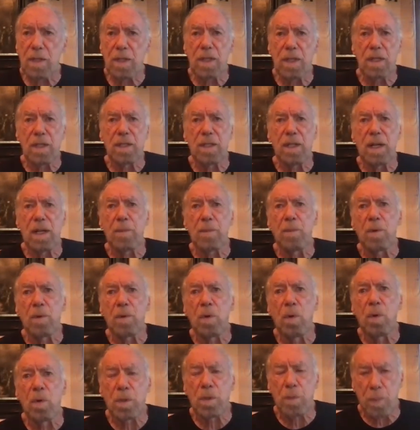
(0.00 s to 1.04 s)
of the dumb
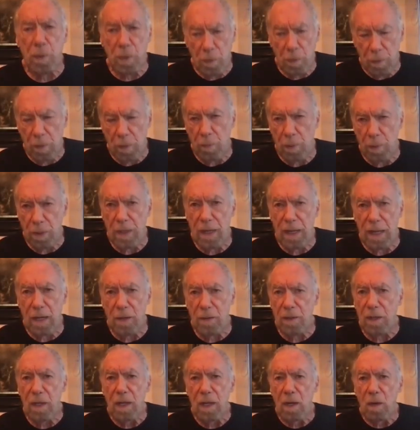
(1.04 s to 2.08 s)
rules people put
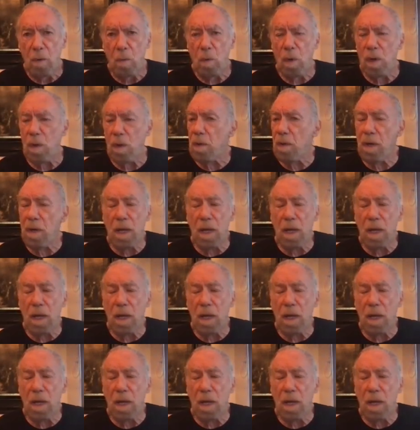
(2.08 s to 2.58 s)
out, were right.